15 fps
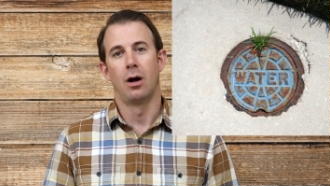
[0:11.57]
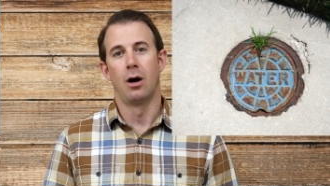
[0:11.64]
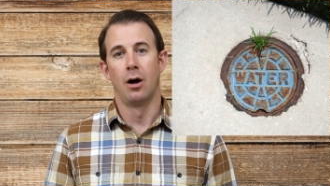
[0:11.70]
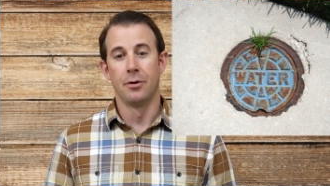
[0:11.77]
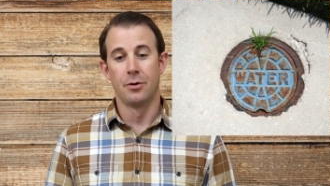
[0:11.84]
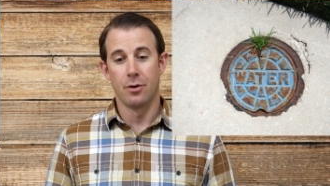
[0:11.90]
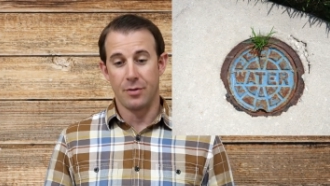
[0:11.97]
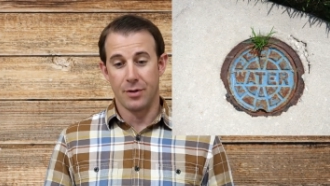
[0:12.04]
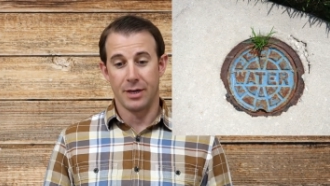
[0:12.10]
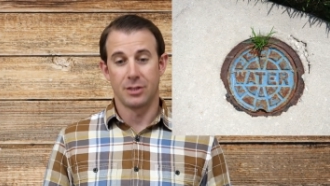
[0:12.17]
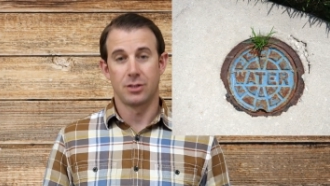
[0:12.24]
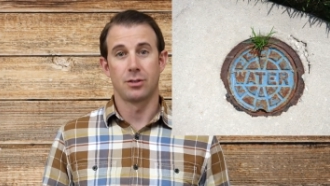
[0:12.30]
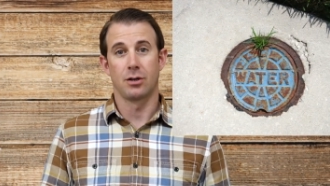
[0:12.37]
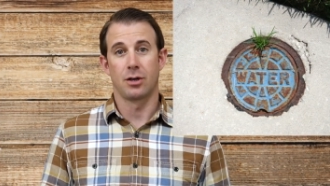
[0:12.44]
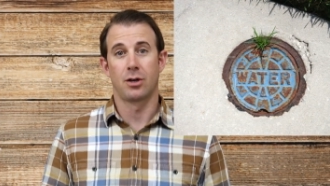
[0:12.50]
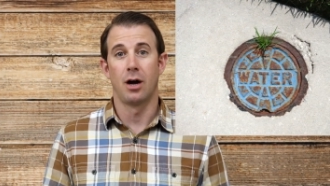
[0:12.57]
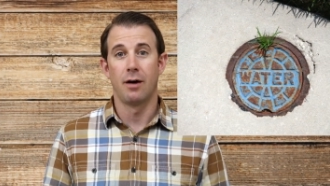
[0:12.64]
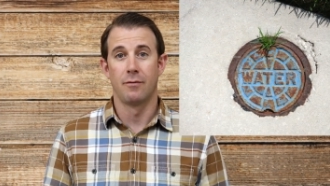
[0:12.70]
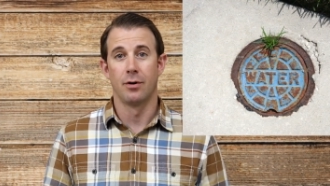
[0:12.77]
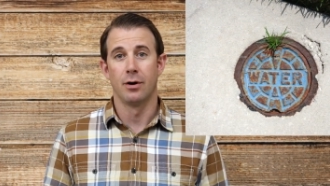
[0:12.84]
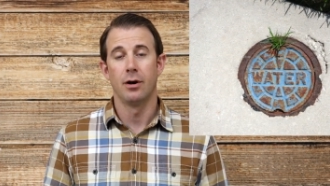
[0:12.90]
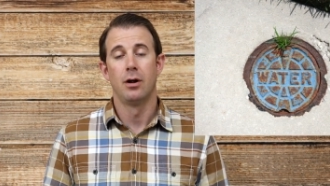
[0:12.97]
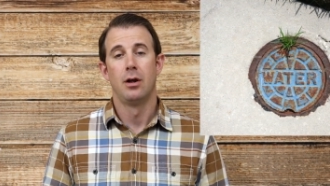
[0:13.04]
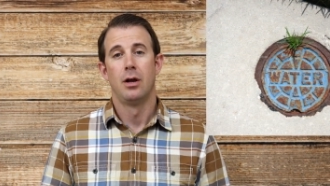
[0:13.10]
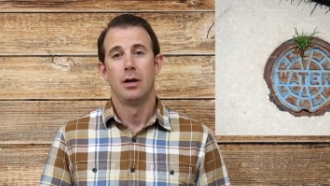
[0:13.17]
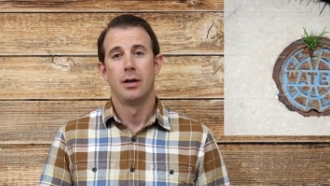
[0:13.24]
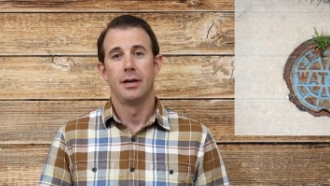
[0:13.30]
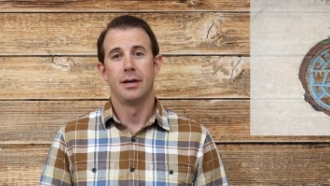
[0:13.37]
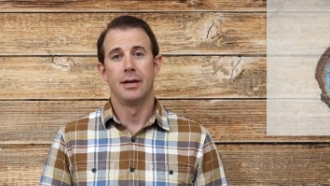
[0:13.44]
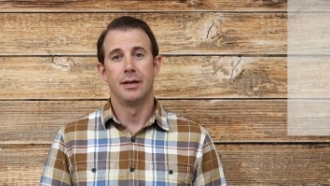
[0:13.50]
Under this cover
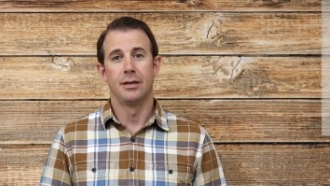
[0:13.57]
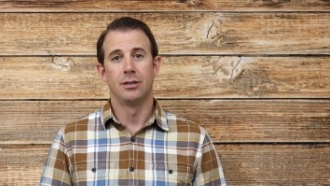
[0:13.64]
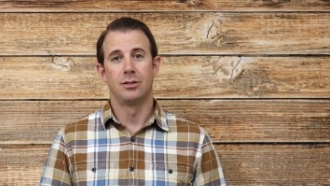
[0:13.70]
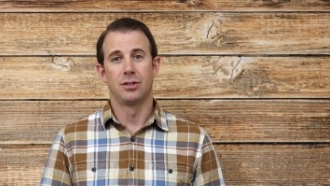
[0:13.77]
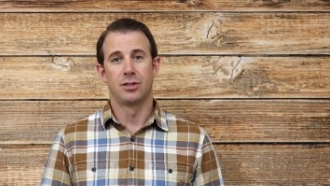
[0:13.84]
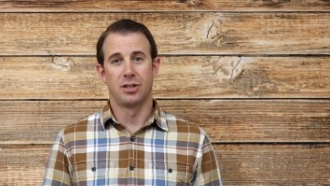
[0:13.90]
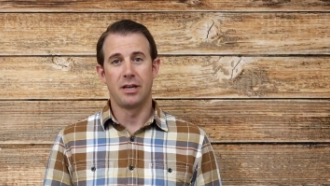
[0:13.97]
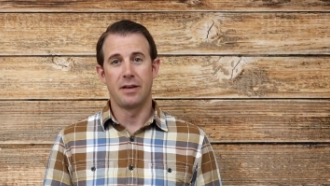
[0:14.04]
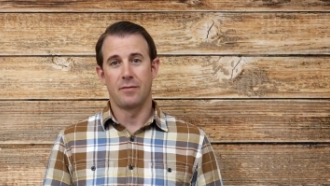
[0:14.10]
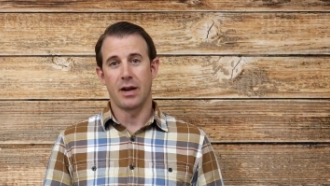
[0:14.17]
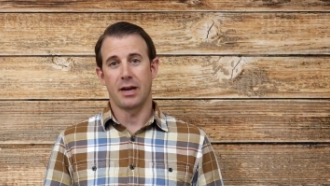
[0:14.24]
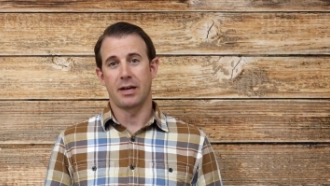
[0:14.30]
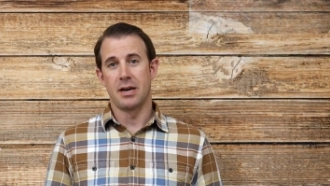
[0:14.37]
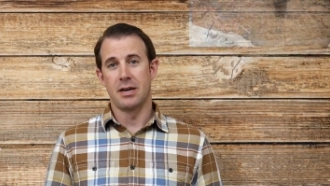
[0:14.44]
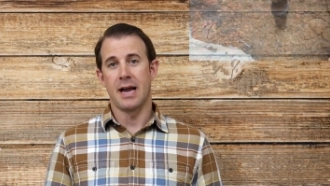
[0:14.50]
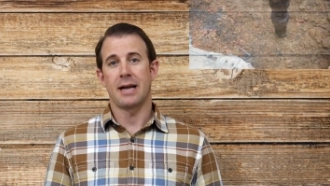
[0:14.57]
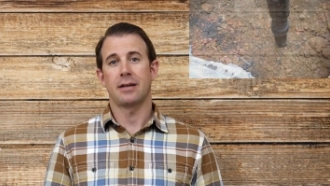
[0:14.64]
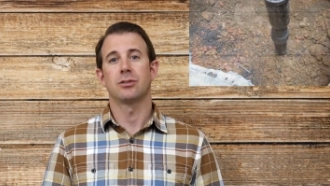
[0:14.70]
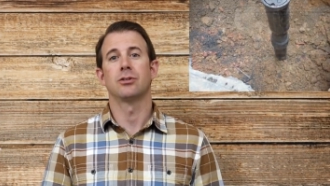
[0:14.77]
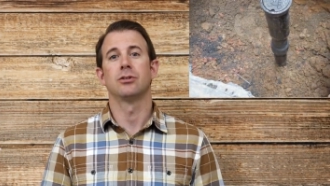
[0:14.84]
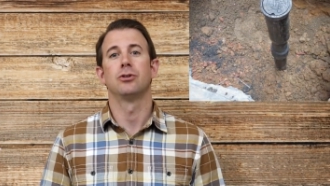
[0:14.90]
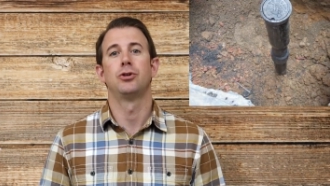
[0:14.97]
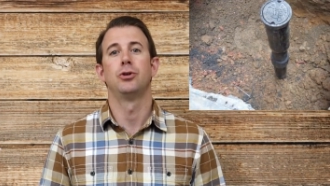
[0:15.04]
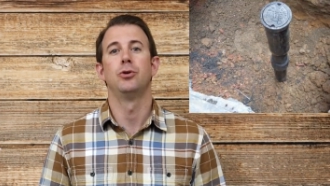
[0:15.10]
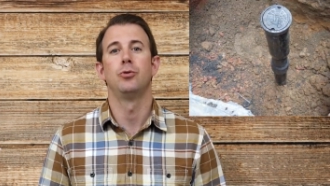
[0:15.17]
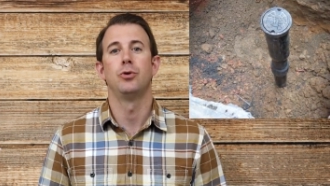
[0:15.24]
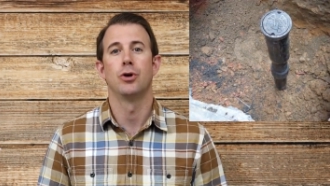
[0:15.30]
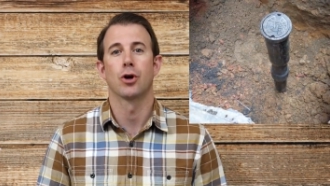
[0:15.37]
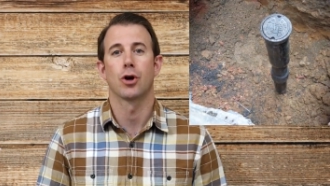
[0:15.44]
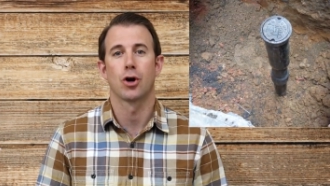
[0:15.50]
is the sleeve that connects to
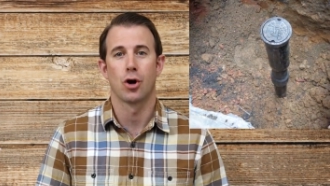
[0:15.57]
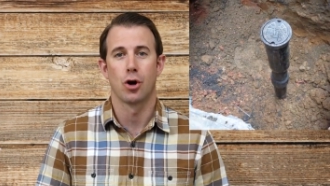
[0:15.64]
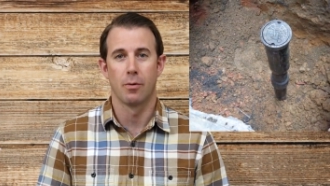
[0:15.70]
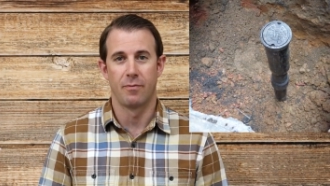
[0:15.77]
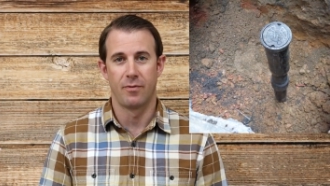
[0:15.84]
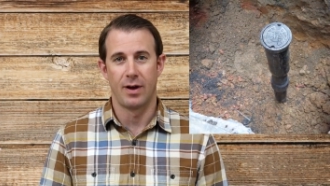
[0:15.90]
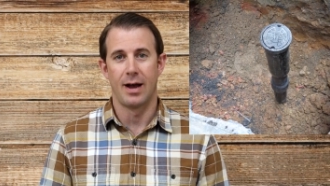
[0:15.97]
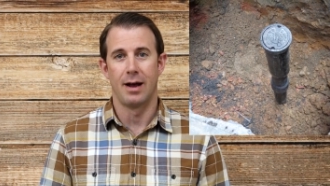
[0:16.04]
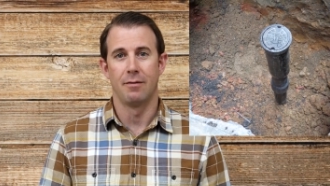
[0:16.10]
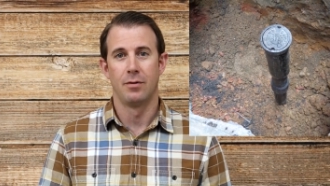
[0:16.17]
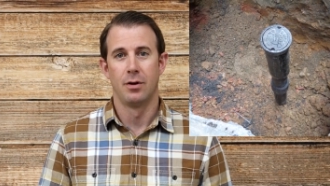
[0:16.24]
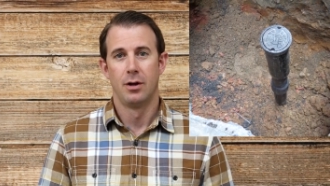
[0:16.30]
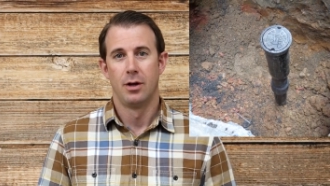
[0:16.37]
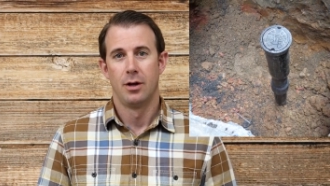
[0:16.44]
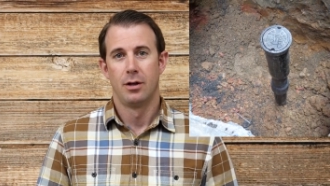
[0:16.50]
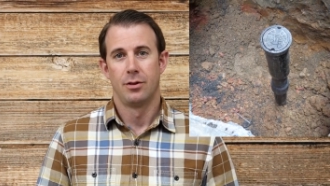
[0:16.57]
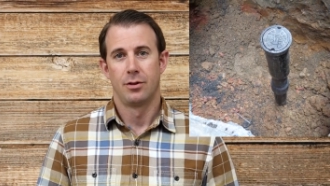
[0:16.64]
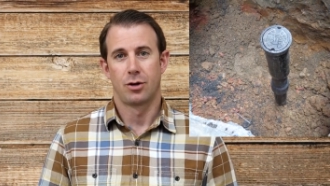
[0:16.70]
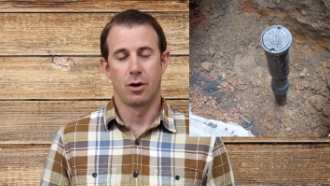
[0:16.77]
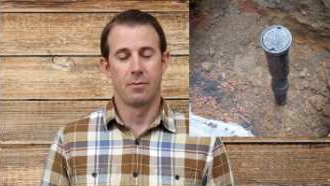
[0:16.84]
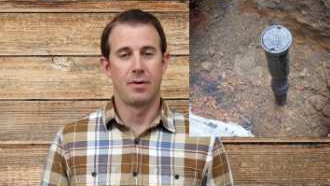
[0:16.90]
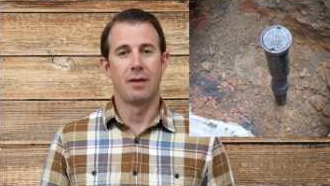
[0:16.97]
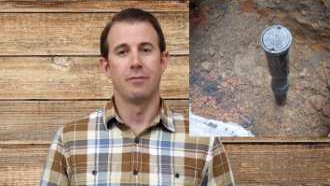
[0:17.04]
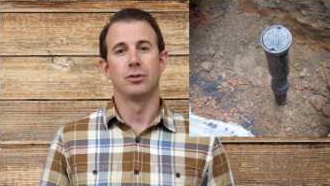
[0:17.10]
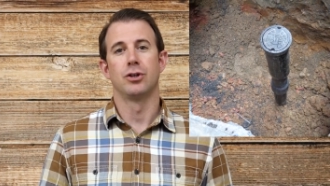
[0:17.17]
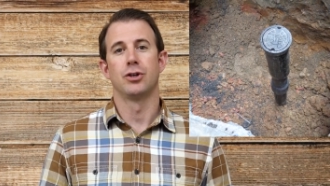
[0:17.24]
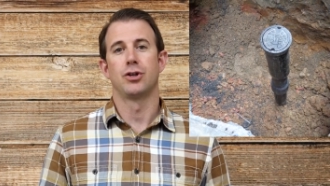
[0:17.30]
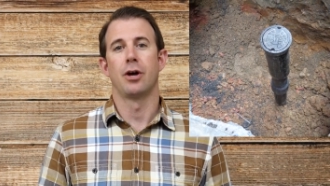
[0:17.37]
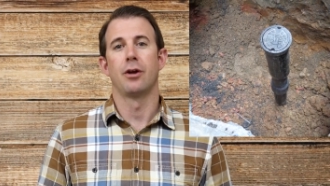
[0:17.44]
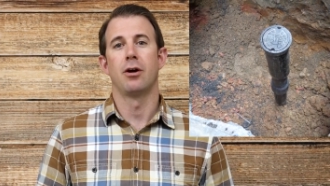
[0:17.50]
your curb valve. The curb valve is the
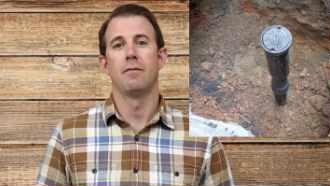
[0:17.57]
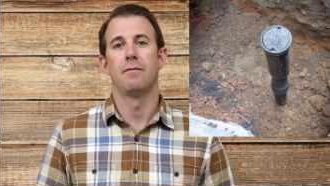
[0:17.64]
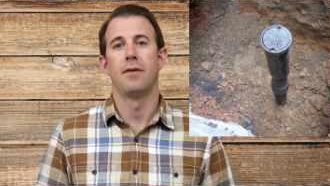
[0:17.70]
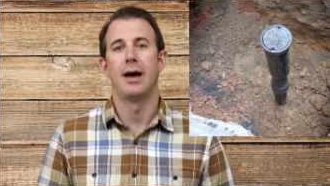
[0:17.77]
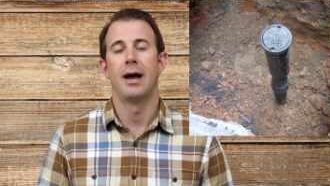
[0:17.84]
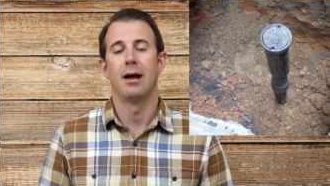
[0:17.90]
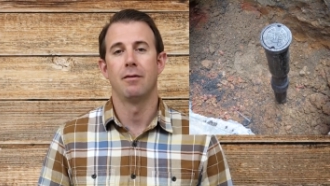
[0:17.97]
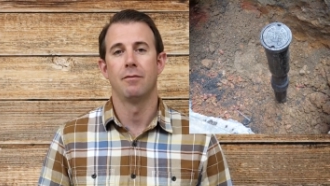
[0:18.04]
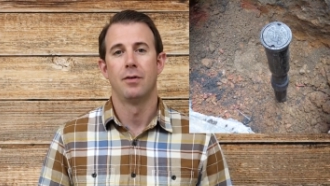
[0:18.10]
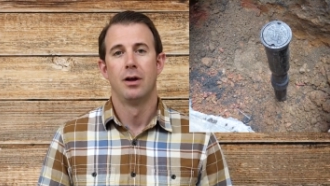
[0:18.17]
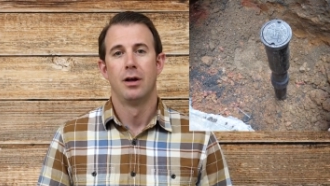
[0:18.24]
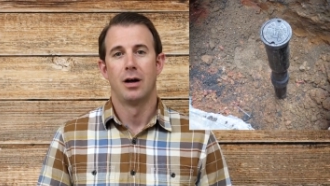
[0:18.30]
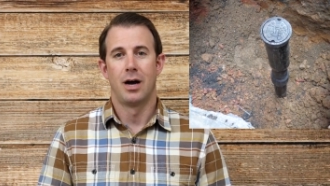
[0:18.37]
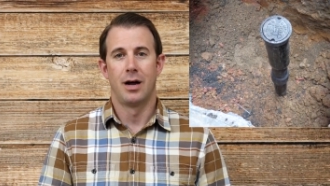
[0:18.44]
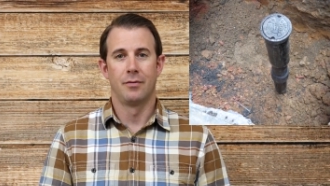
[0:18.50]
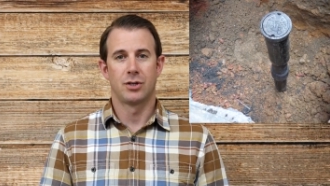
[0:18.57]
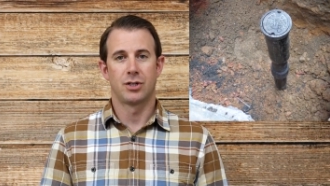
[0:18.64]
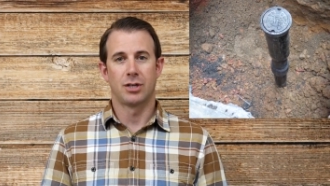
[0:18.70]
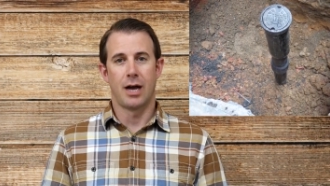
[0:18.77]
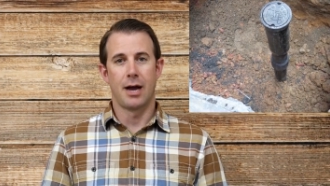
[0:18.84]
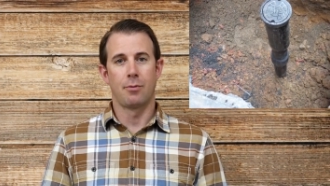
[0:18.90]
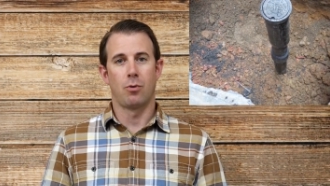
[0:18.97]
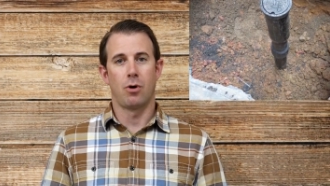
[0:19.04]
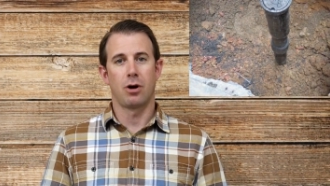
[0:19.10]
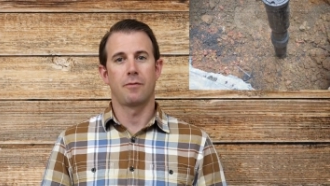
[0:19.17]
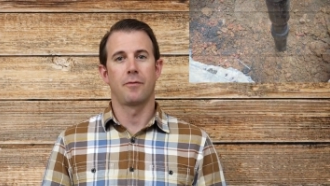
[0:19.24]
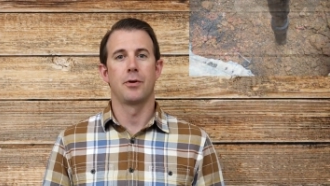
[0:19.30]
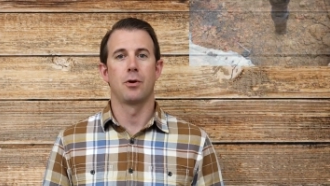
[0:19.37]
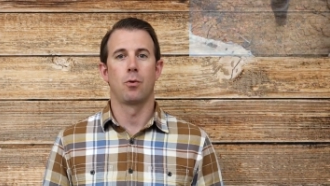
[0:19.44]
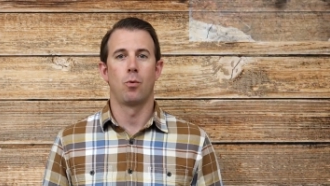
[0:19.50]
shutoff valve on the sidewalk
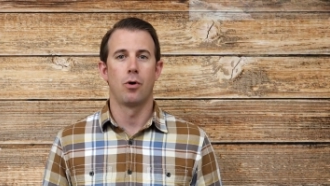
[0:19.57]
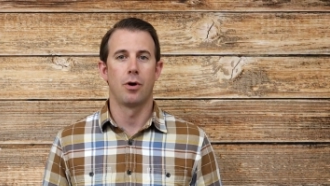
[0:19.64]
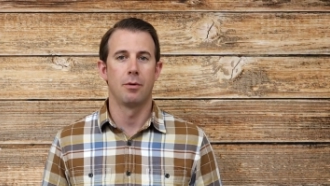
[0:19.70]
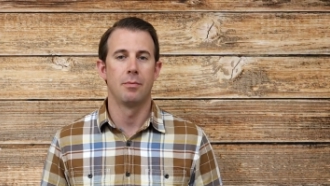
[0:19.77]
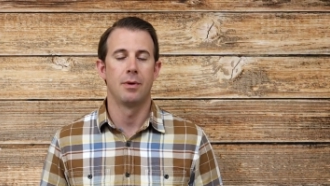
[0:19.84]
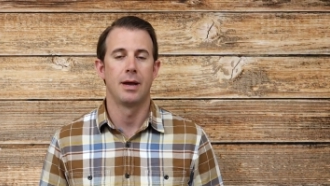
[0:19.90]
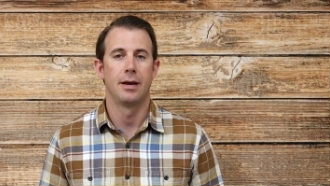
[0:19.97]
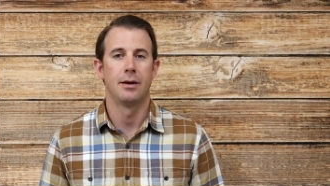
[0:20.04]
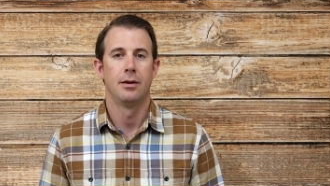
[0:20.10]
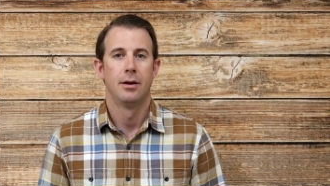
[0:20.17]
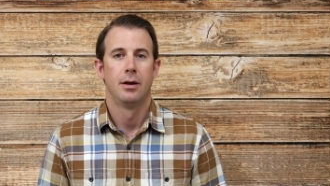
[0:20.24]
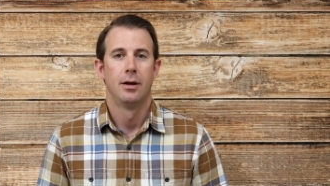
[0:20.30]
for your water main.